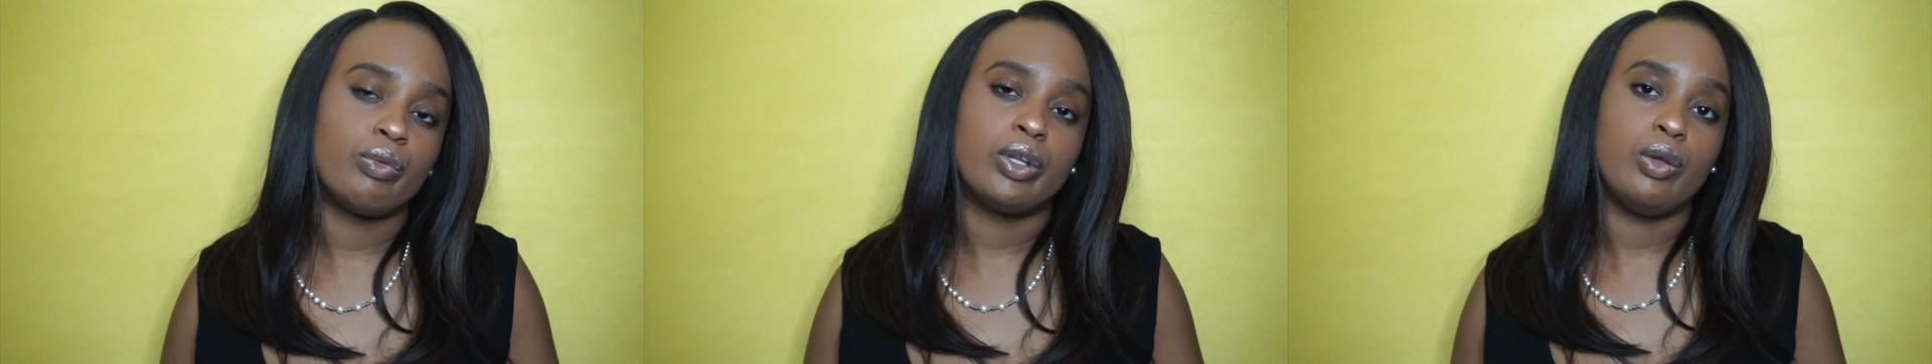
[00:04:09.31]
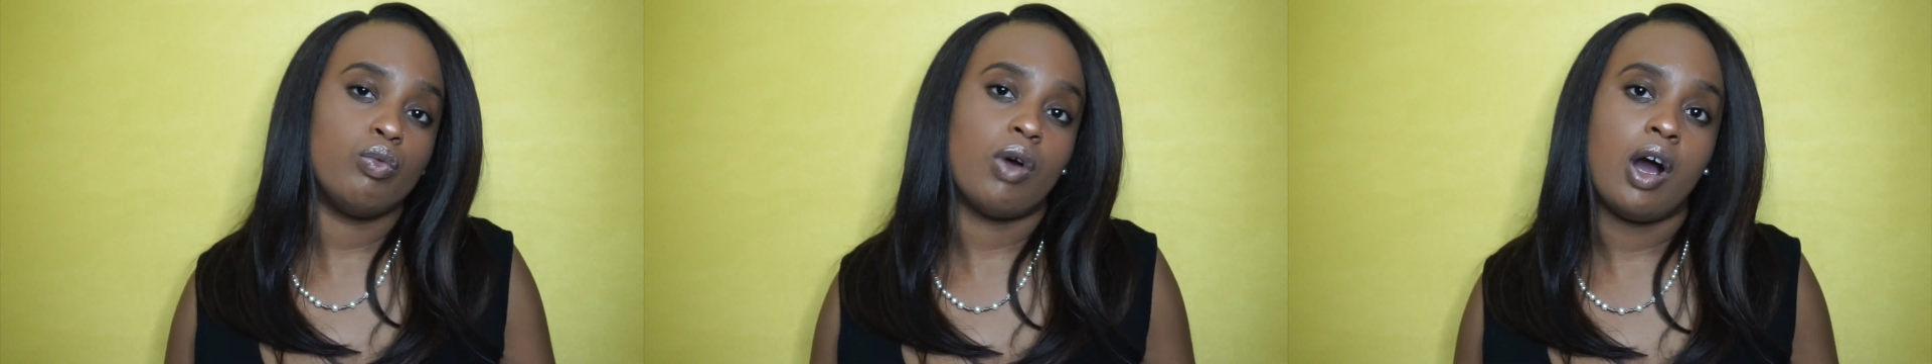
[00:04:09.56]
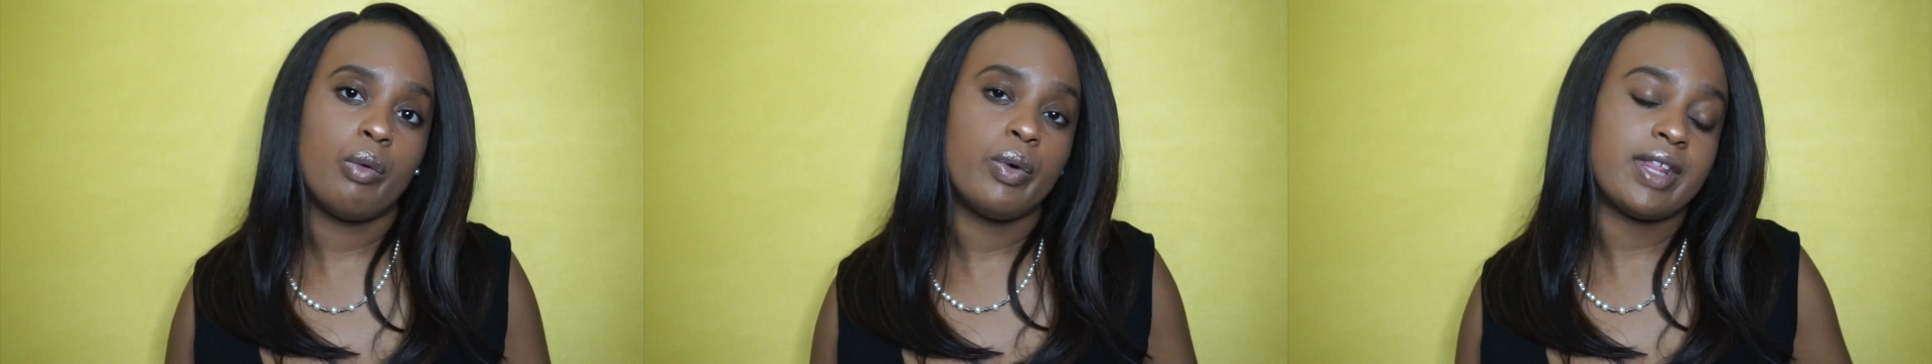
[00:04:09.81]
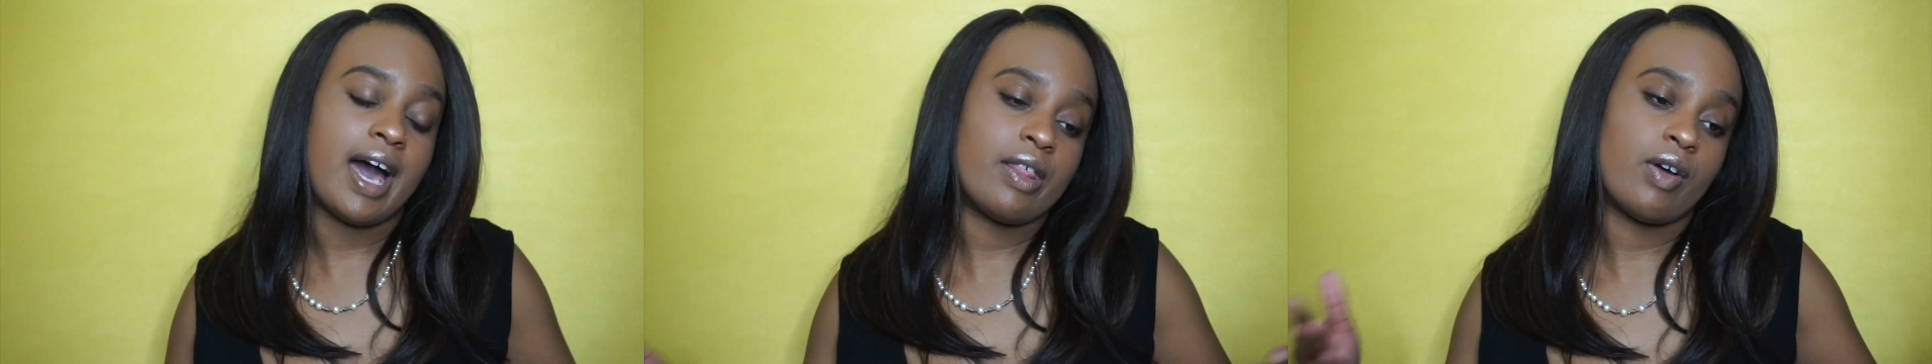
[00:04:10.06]
really wrong
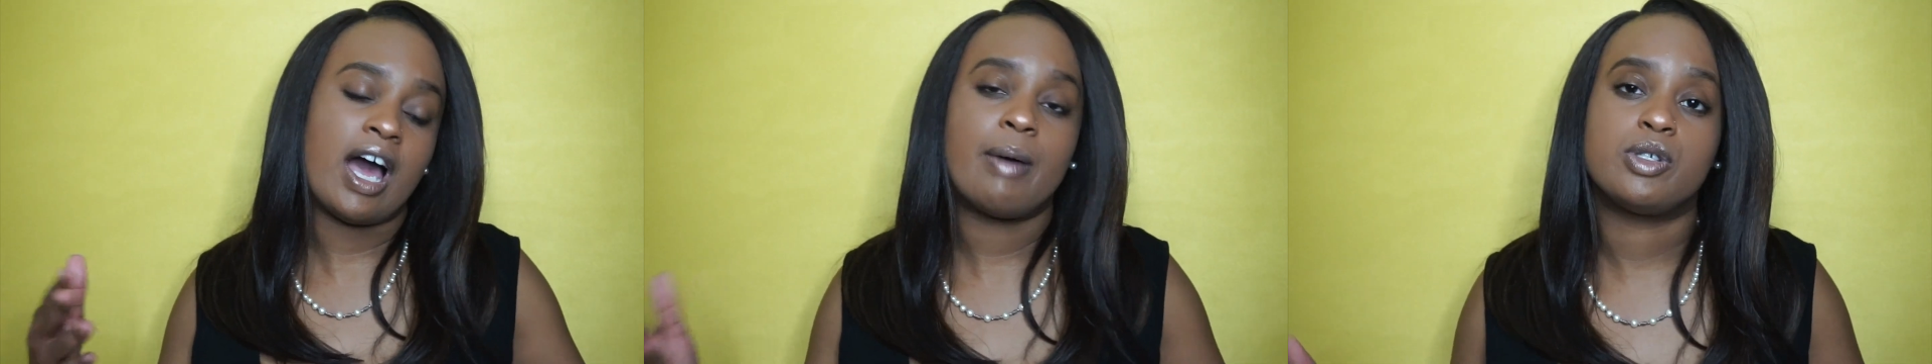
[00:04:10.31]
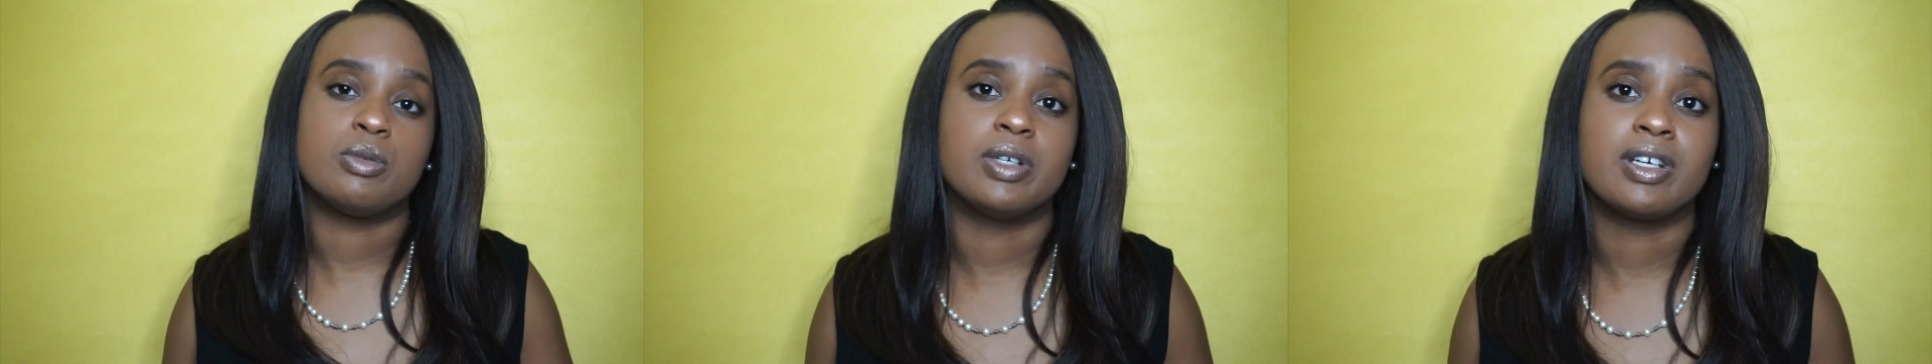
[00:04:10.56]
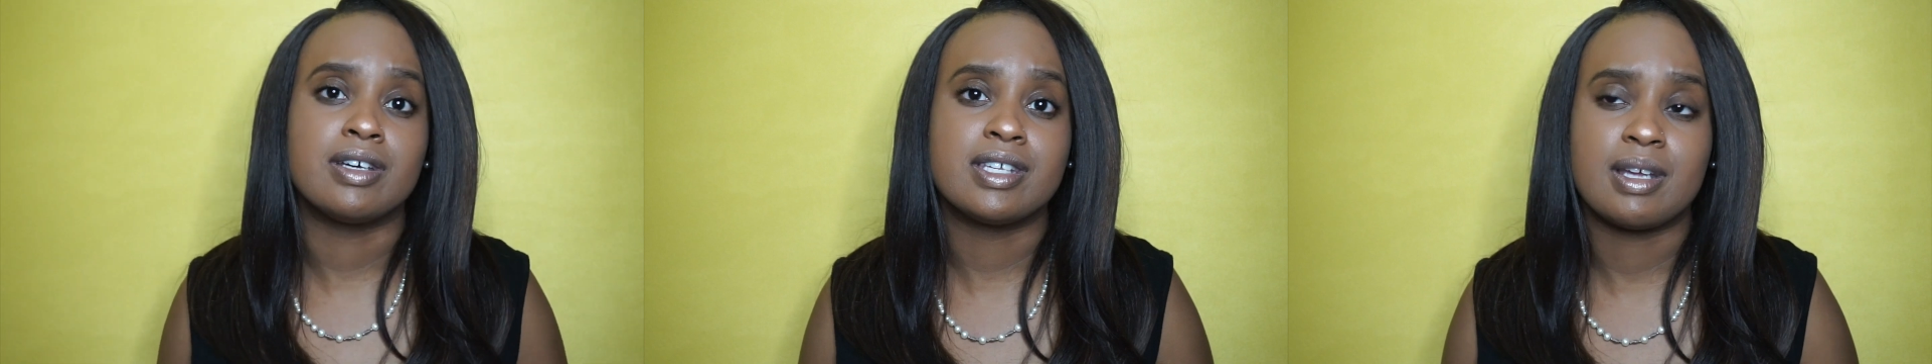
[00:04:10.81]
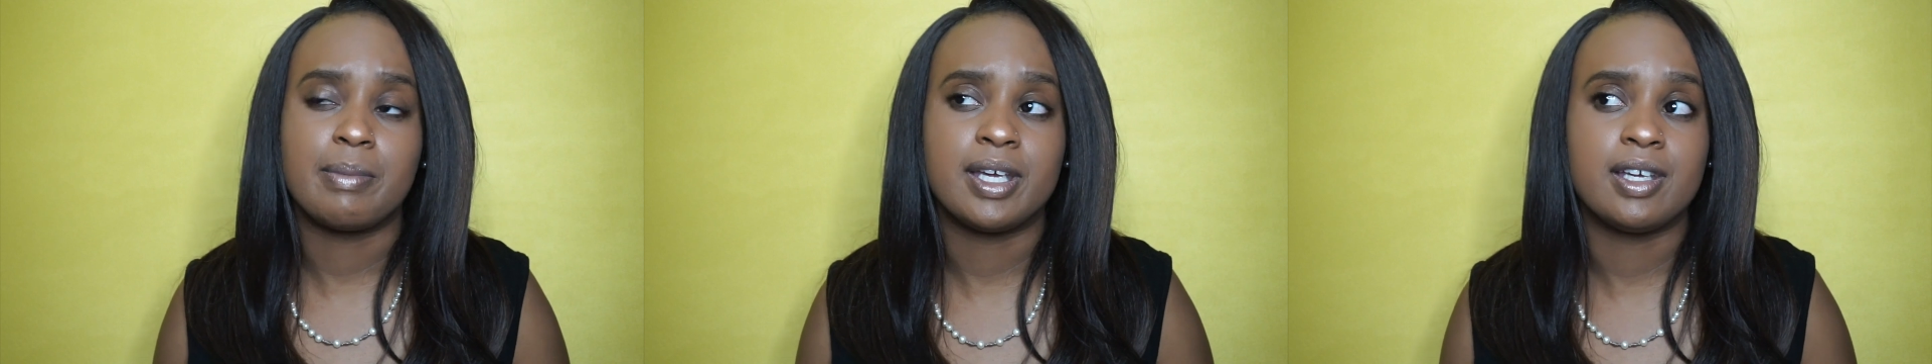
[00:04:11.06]
with either option,
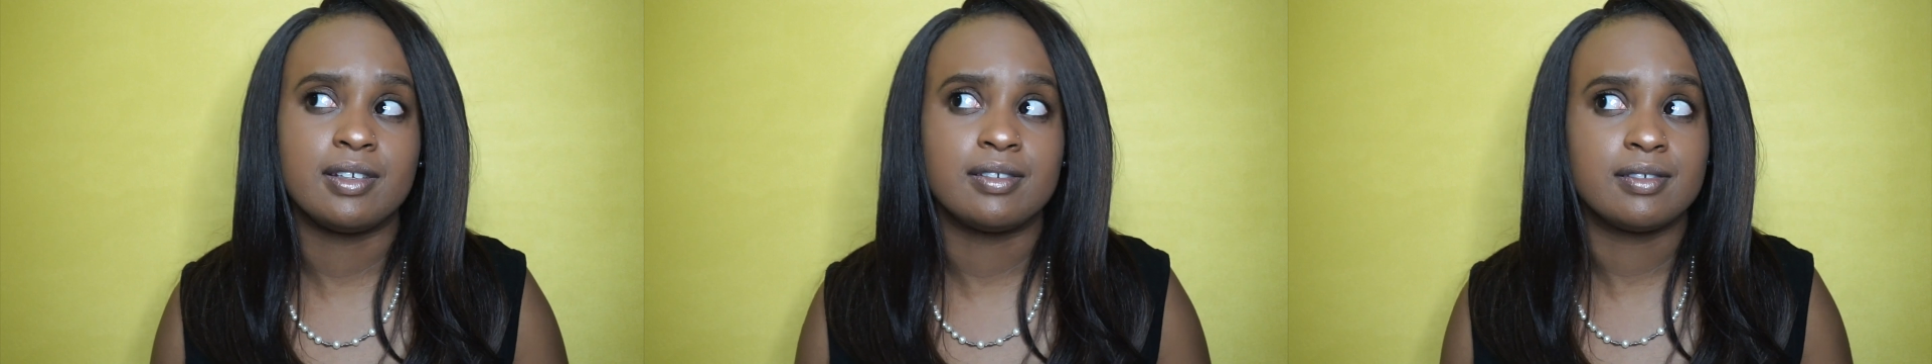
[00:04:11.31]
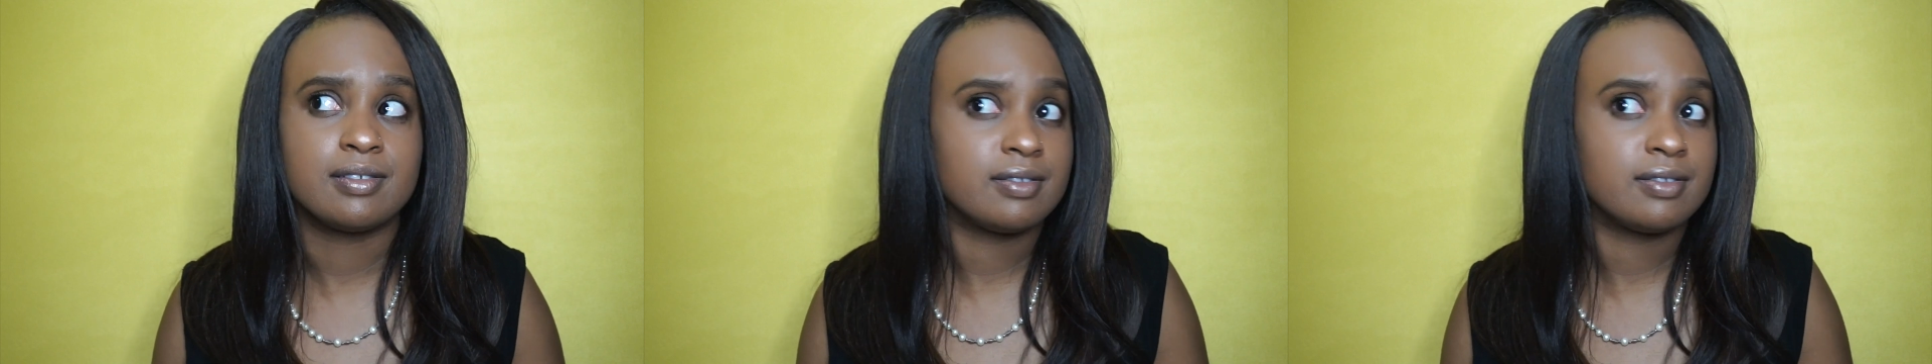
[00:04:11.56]
because I mean,